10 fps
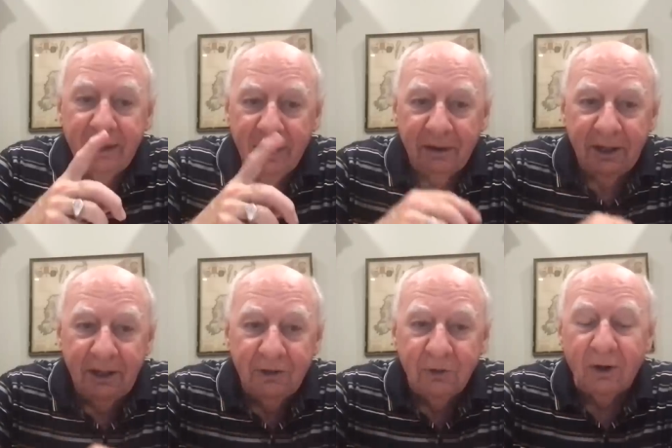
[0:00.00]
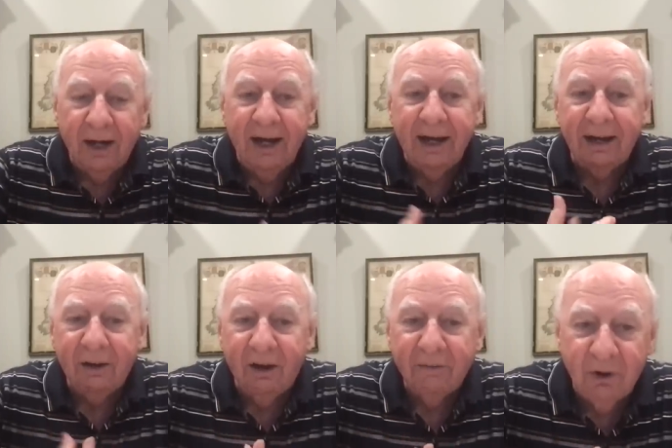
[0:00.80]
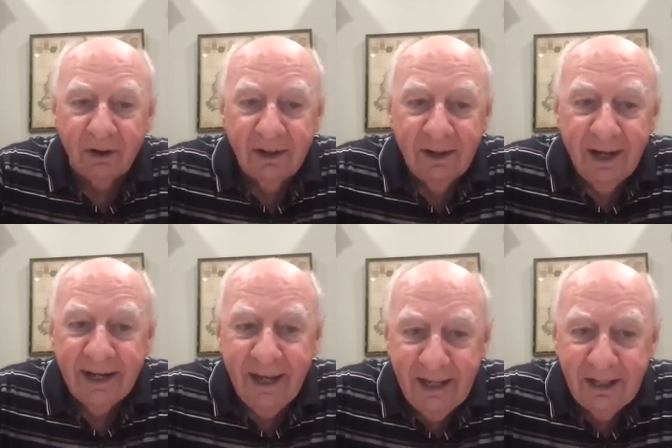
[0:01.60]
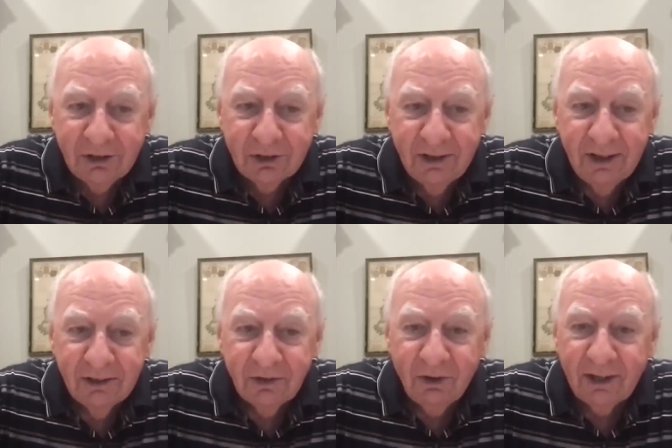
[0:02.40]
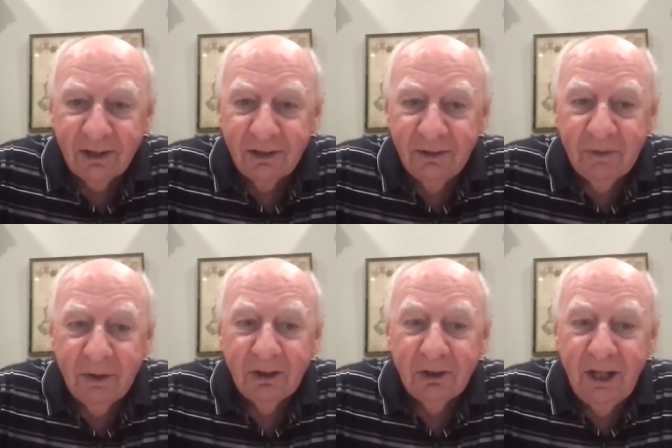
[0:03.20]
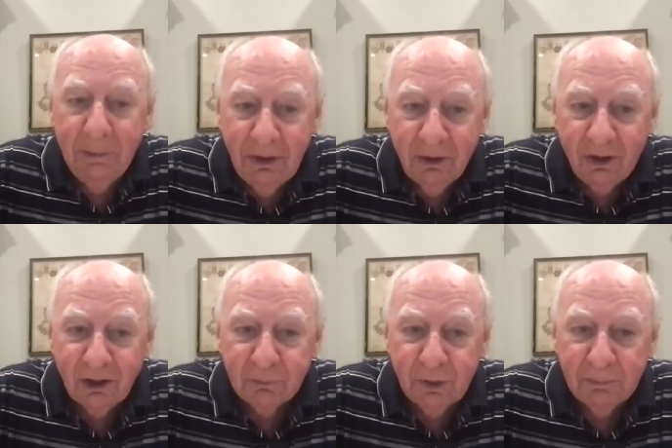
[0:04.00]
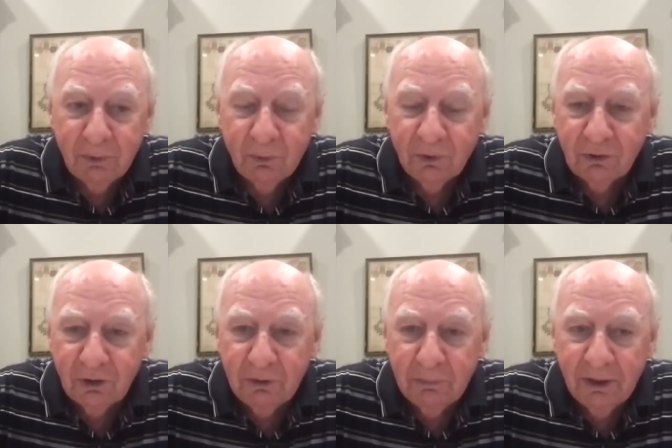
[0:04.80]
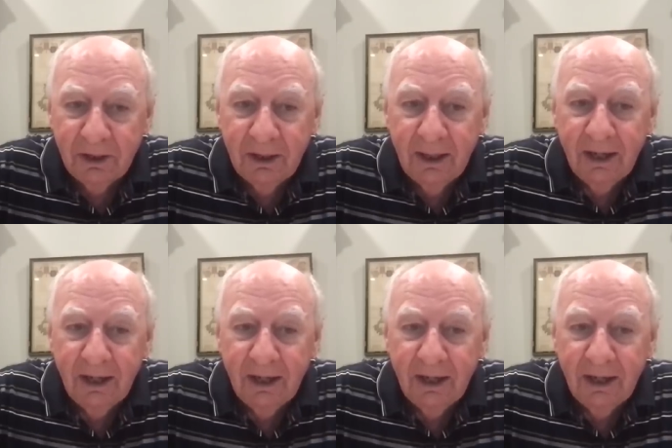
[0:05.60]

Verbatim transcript: Now, he thought, ah, I've got an antigen that I can immunize people with TB.